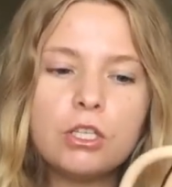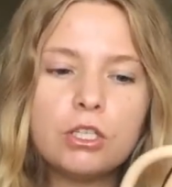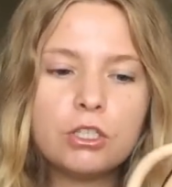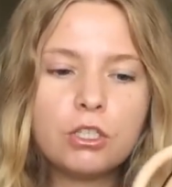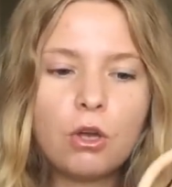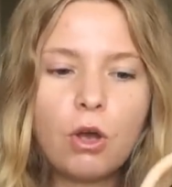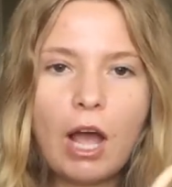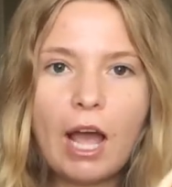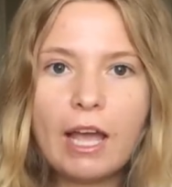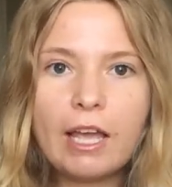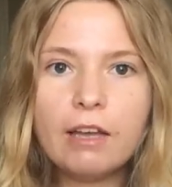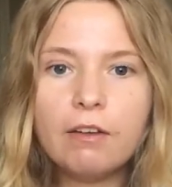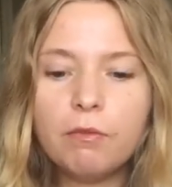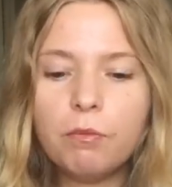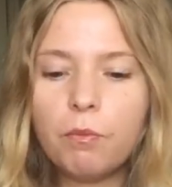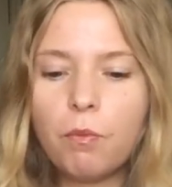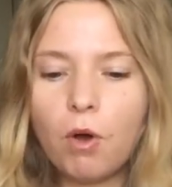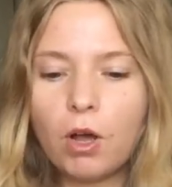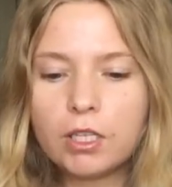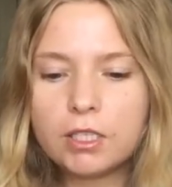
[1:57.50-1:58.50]
So I
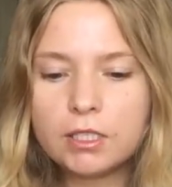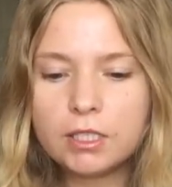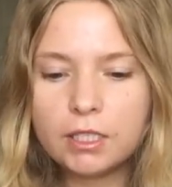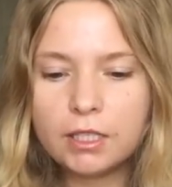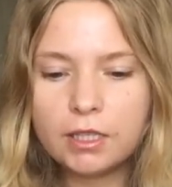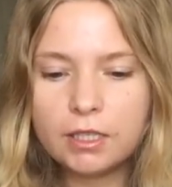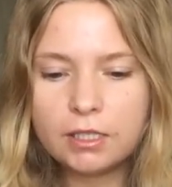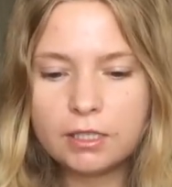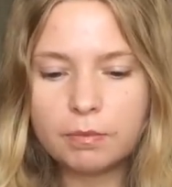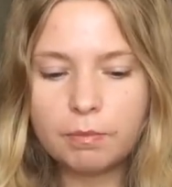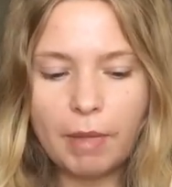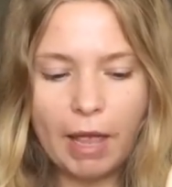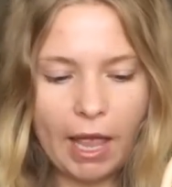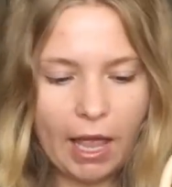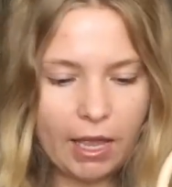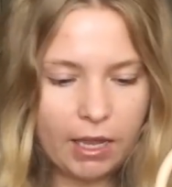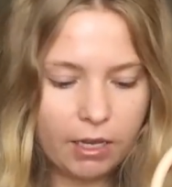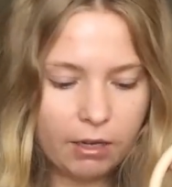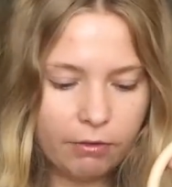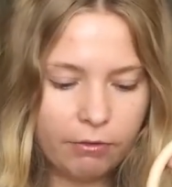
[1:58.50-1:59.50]
have wanted this
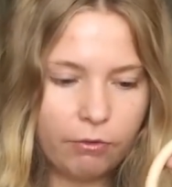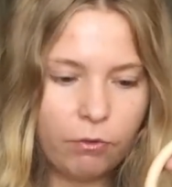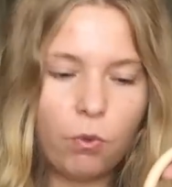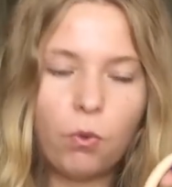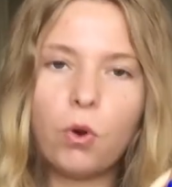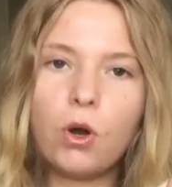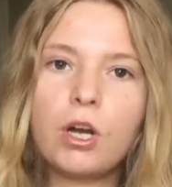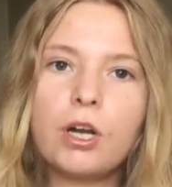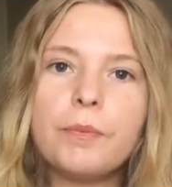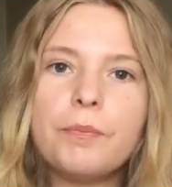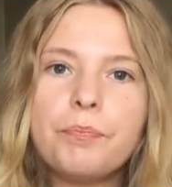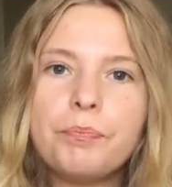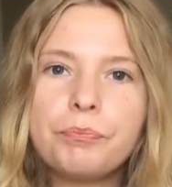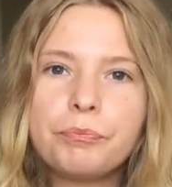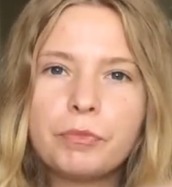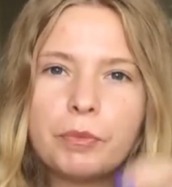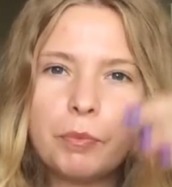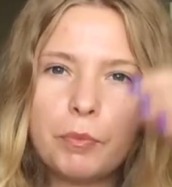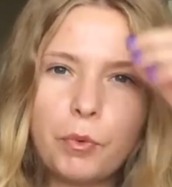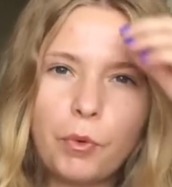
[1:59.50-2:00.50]
bag for
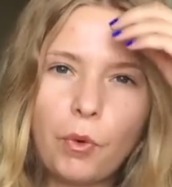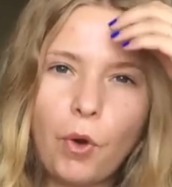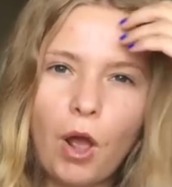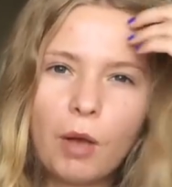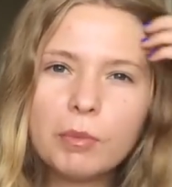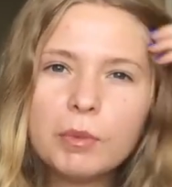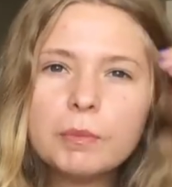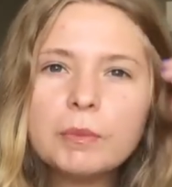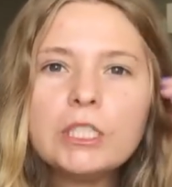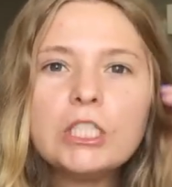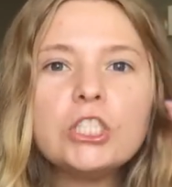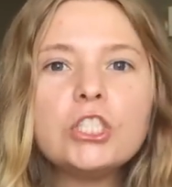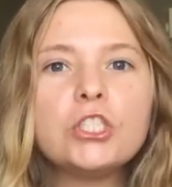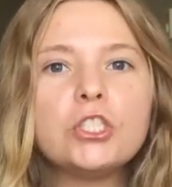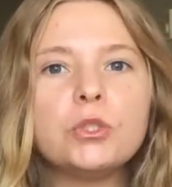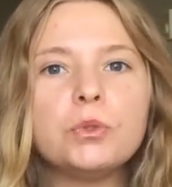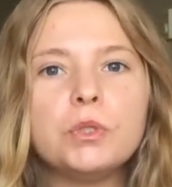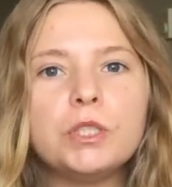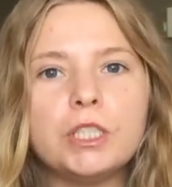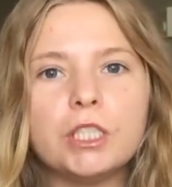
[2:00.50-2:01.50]
probably
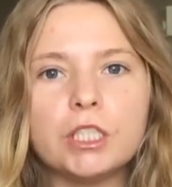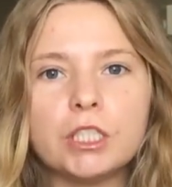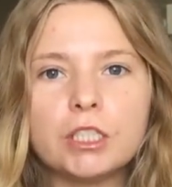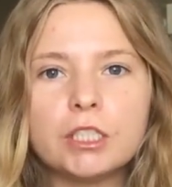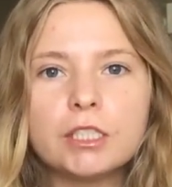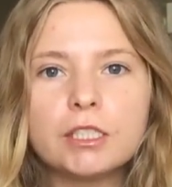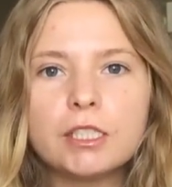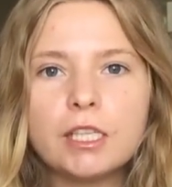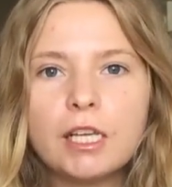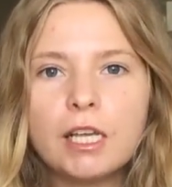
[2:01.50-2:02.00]
two years.